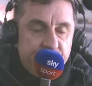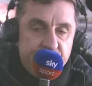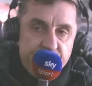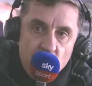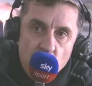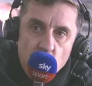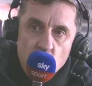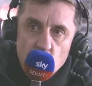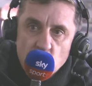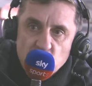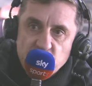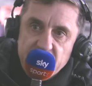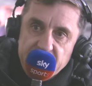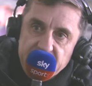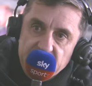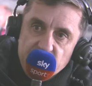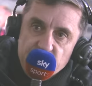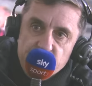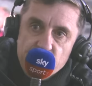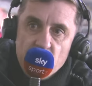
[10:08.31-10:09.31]
force
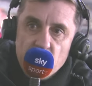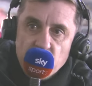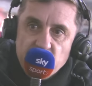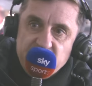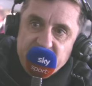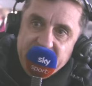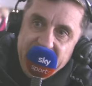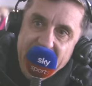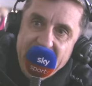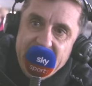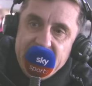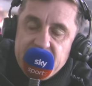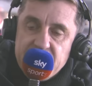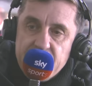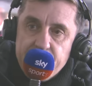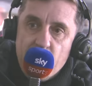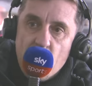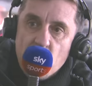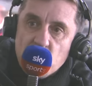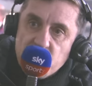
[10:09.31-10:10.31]
in his run to get into
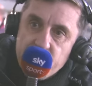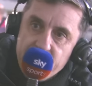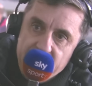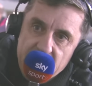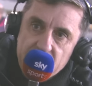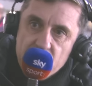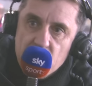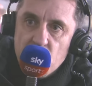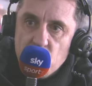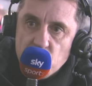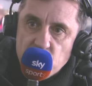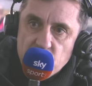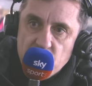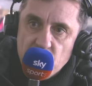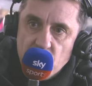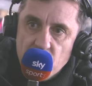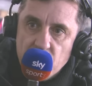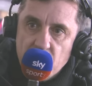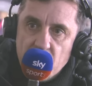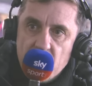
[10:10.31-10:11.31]
the box to be a goal
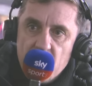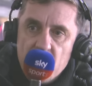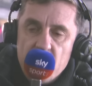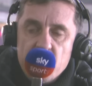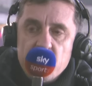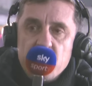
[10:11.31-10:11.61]
scorer.